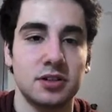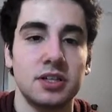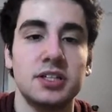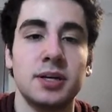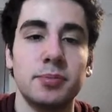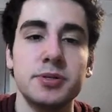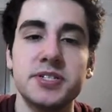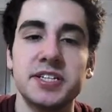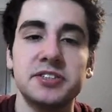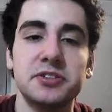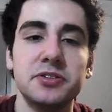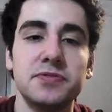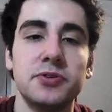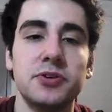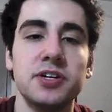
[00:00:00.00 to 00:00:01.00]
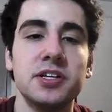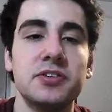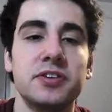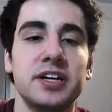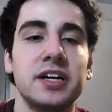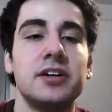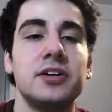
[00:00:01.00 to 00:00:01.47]
Number
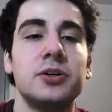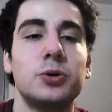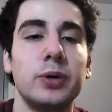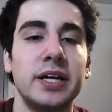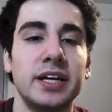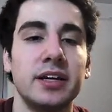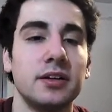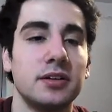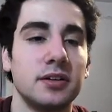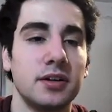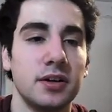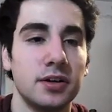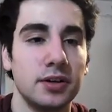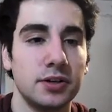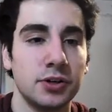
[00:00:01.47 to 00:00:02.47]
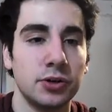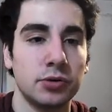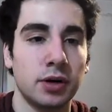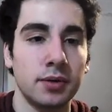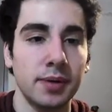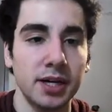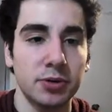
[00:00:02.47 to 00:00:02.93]
643, queen. You
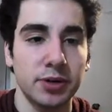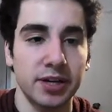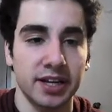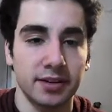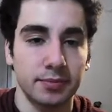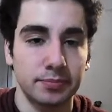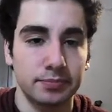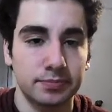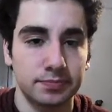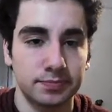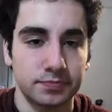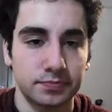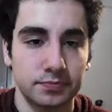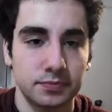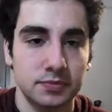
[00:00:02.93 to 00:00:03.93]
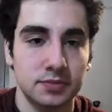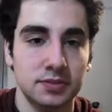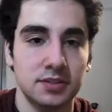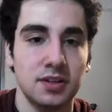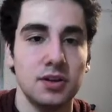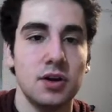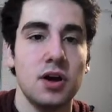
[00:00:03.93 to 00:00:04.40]
are my queen.
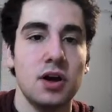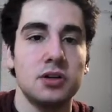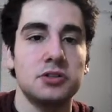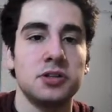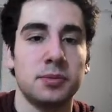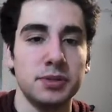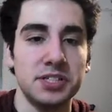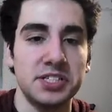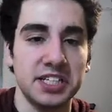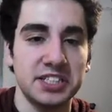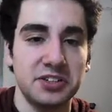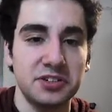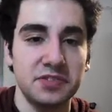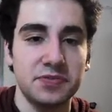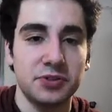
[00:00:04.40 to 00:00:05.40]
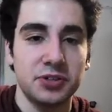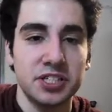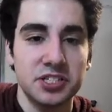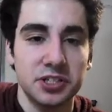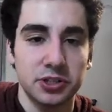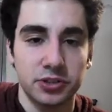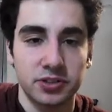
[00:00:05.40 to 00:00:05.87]
Number
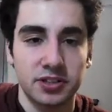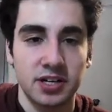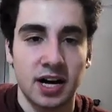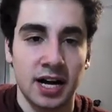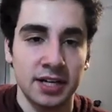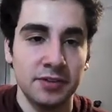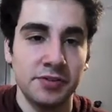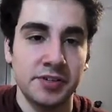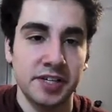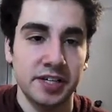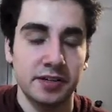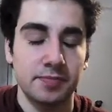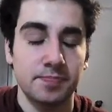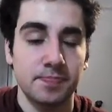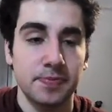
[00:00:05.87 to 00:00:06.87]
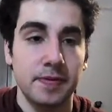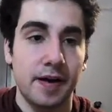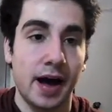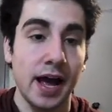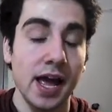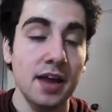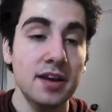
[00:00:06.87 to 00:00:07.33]
642, IUD.
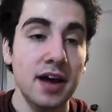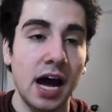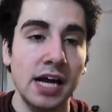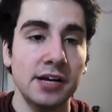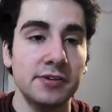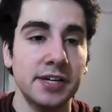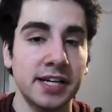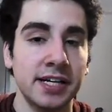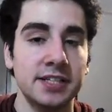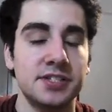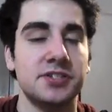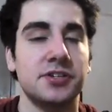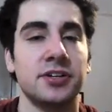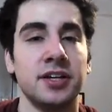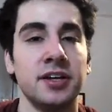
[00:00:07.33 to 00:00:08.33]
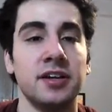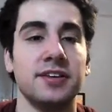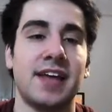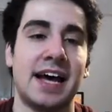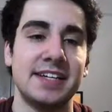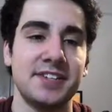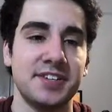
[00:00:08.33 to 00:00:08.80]
I had an IUD inserted
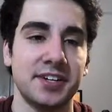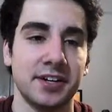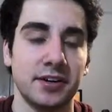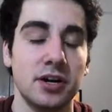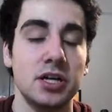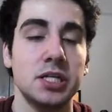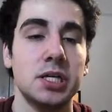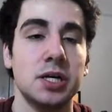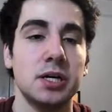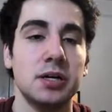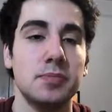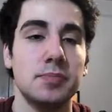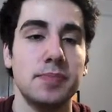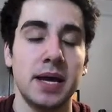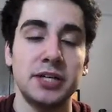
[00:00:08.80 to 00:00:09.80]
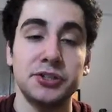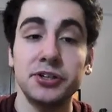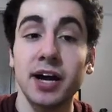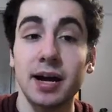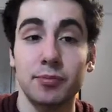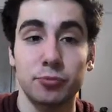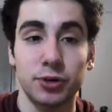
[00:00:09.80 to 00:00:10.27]
last year to make sure
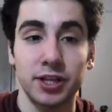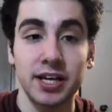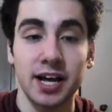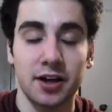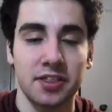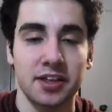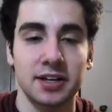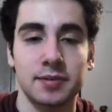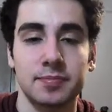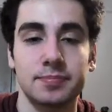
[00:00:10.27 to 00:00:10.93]
I'm really healthy.